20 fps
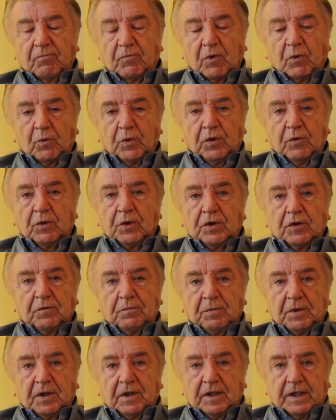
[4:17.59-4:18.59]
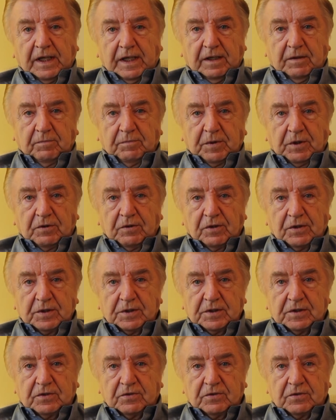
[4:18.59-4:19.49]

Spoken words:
we would have been dead, because